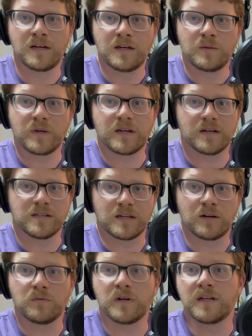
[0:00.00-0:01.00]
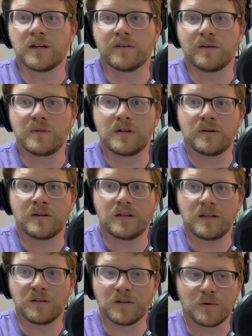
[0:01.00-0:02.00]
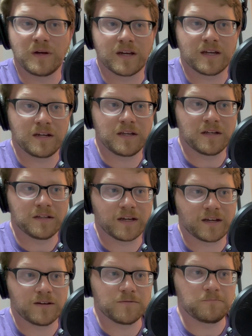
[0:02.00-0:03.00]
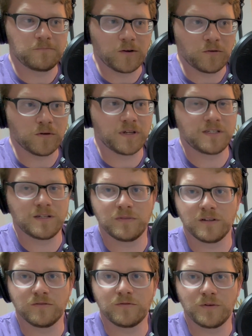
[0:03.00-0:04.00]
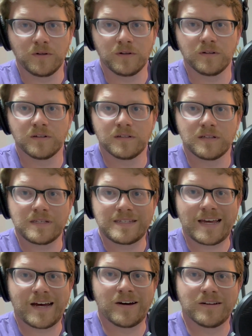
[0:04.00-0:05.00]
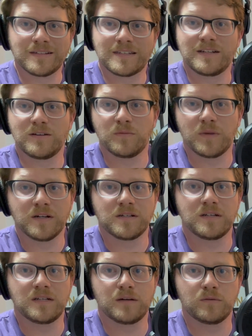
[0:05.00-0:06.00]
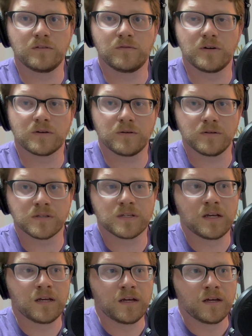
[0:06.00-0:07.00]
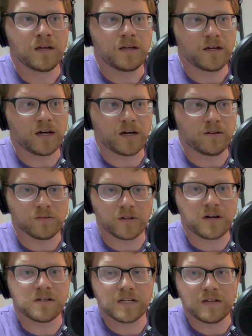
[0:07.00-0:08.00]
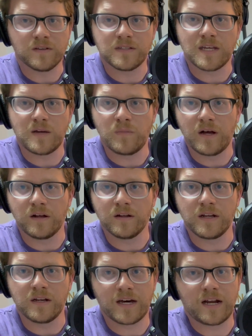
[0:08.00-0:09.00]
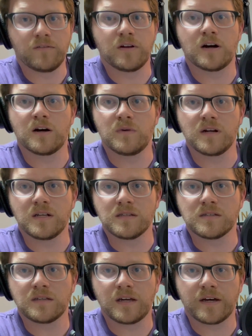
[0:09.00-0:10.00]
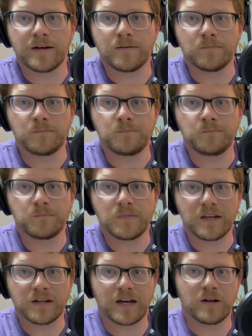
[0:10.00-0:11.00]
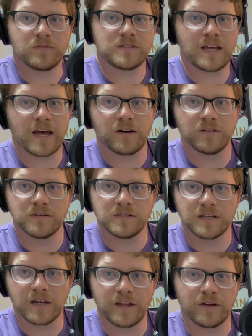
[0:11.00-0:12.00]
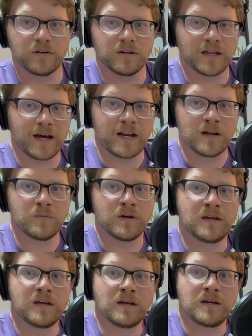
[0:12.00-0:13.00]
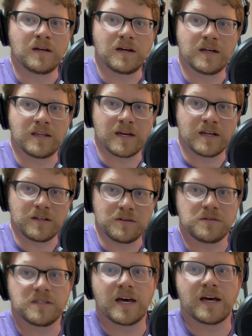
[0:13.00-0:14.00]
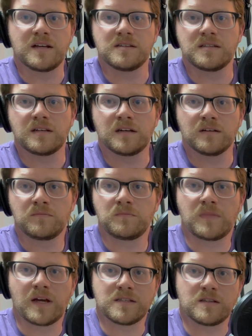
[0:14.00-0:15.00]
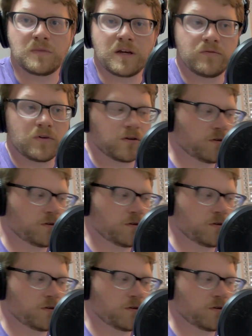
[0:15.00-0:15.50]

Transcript: because I don't really know what I'm doing, and the only way I can get like a reasonably full sound is to do a bunch of doubled vocals, largely of the same melody, not even harmonies, and kind of stack all those together, align them, and then use that as the main vocal